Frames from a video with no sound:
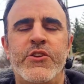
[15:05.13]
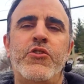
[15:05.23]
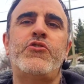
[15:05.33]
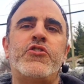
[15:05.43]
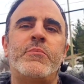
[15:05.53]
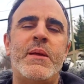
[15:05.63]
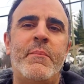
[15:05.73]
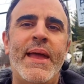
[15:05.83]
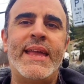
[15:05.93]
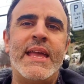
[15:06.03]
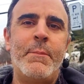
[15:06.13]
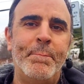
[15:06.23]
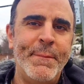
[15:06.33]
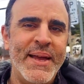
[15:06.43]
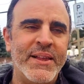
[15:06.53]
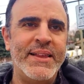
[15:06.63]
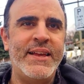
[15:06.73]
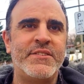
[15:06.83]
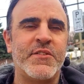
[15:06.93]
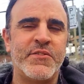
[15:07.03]
You should be making
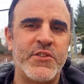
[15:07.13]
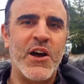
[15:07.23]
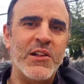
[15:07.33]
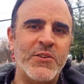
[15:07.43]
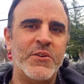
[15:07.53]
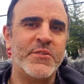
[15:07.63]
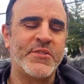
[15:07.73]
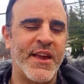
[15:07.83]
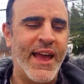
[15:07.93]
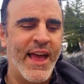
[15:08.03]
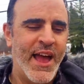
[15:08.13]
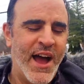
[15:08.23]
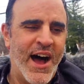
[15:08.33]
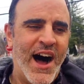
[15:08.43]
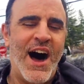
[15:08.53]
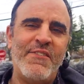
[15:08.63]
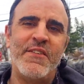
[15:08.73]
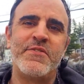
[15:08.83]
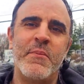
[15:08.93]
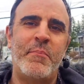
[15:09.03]
millions of dollars off
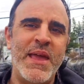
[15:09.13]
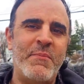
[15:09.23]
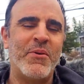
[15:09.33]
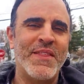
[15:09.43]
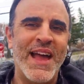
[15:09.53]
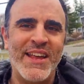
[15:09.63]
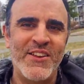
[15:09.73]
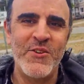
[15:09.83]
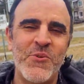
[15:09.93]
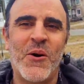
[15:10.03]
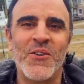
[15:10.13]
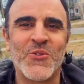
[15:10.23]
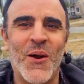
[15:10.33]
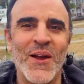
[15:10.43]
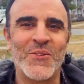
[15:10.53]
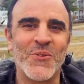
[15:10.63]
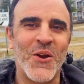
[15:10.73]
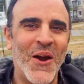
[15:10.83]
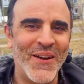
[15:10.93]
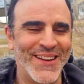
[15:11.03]
of the people that you are trying to
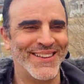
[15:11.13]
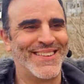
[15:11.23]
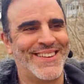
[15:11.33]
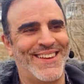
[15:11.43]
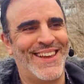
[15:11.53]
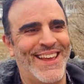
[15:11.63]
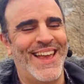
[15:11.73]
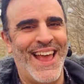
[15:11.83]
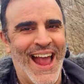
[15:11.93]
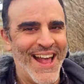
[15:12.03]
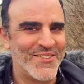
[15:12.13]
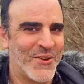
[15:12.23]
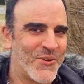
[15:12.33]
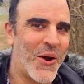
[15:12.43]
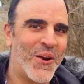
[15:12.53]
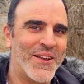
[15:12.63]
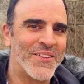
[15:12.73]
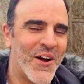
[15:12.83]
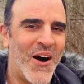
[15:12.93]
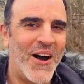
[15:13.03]
target as your target
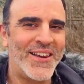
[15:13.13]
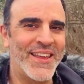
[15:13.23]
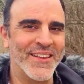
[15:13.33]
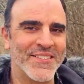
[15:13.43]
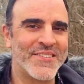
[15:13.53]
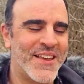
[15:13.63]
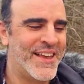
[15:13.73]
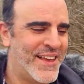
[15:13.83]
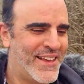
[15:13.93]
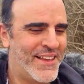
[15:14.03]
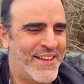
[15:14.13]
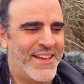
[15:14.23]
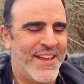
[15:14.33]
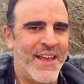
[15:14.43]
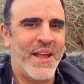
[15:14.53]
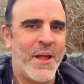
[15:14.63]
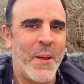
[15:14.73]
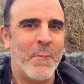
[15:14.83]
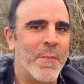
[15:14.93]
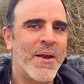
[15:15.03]
audience.
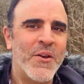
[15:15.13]
But